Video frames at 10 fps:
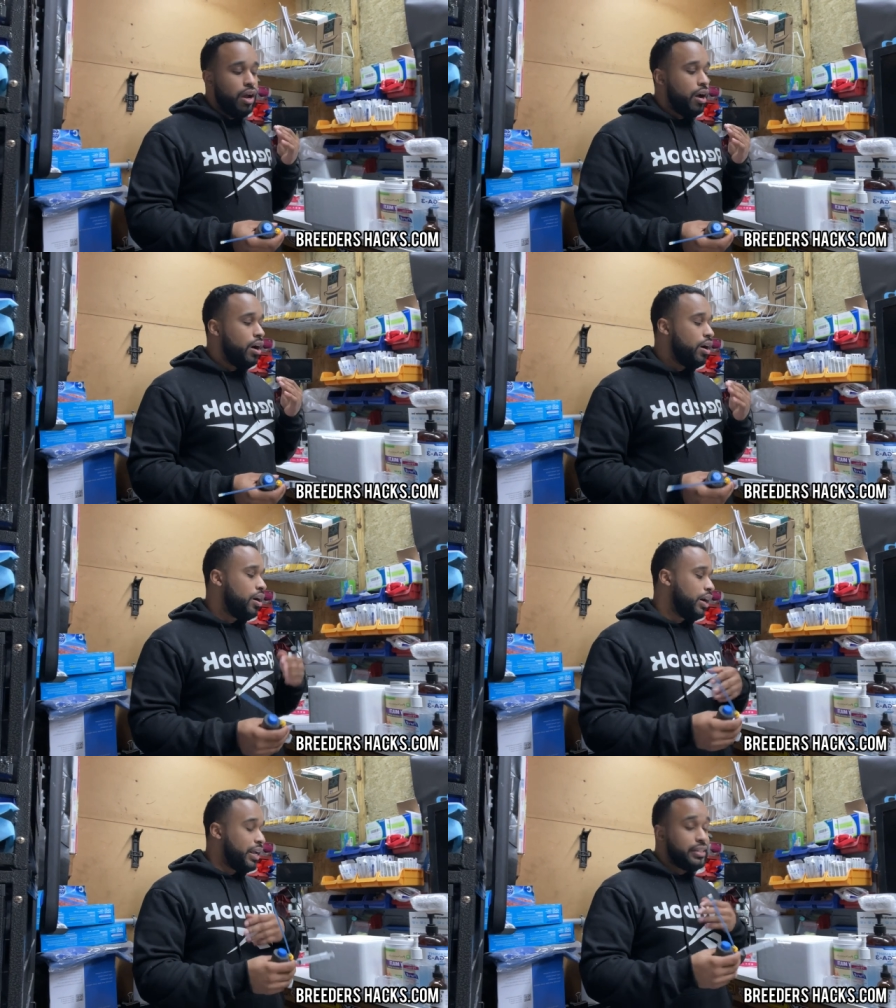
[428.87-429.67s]

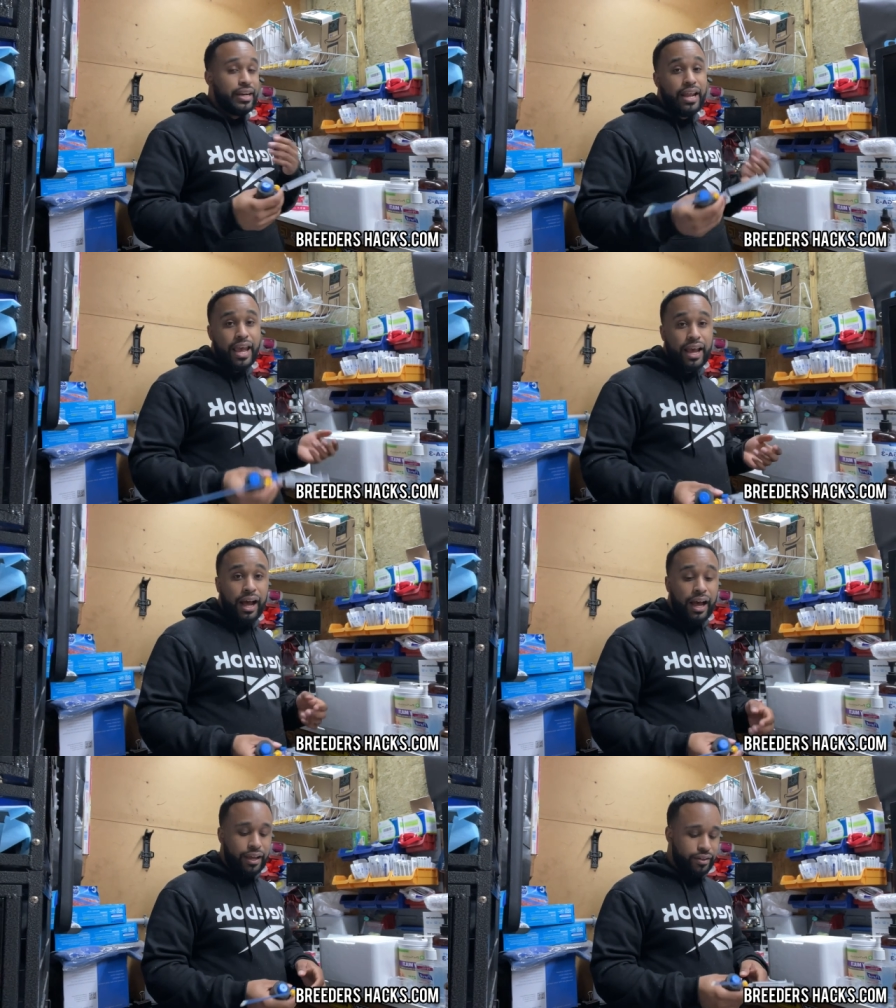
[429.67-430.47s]
like I said, an
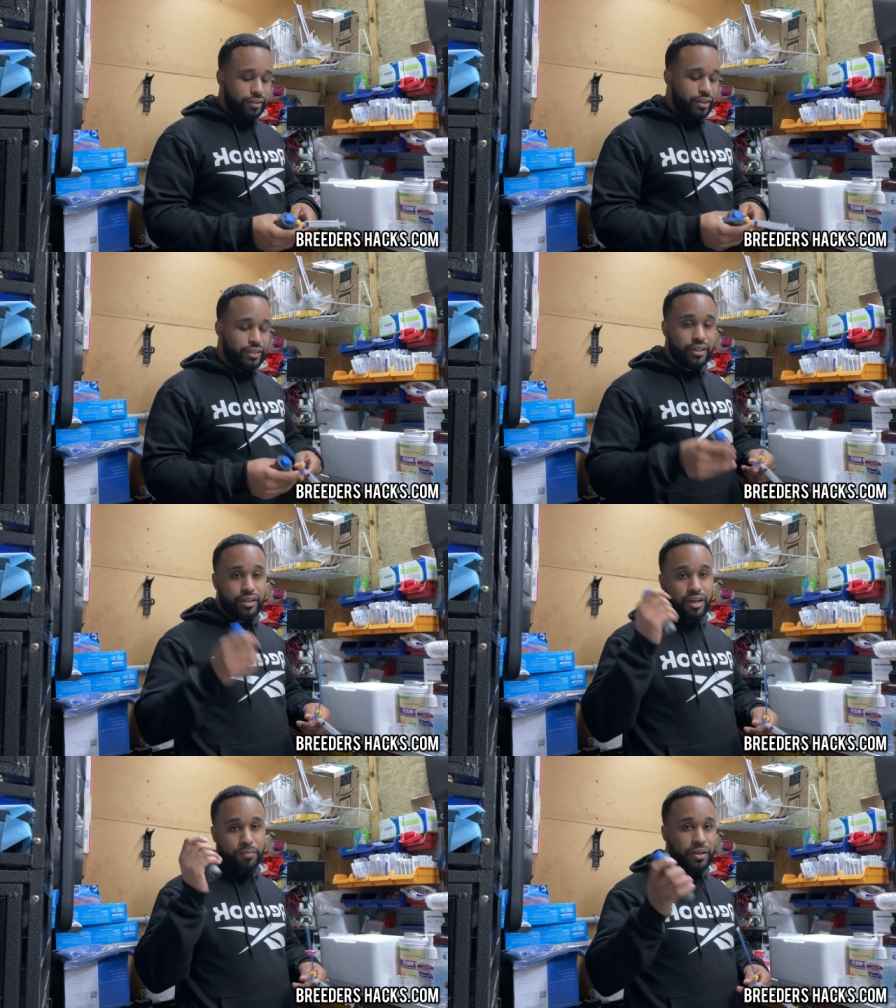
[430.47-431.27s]
AI, it's gonna
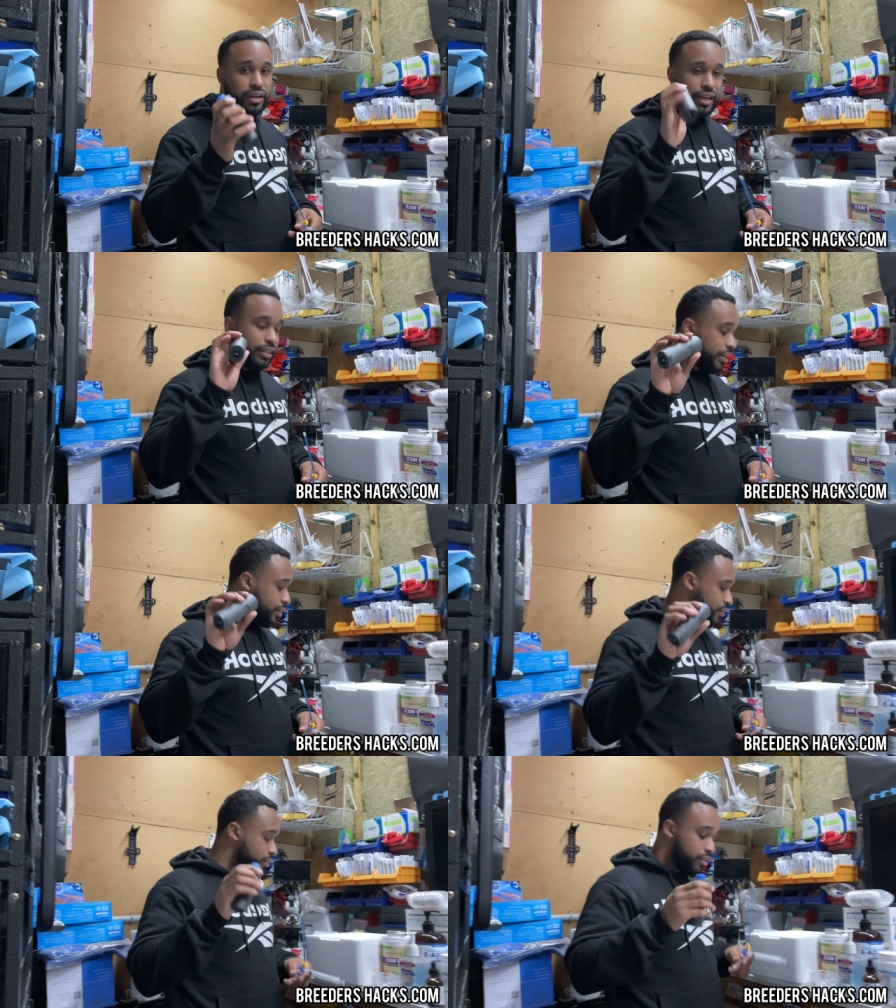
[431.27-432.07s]
come in like
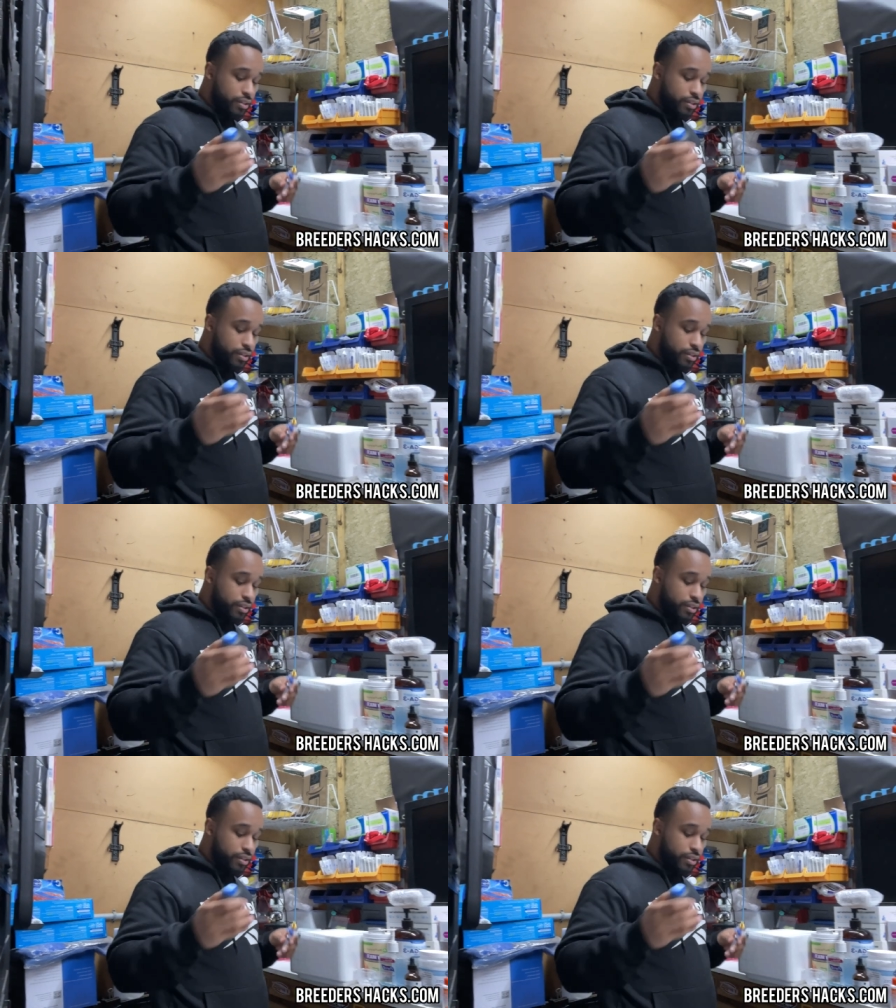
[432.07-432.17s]
this.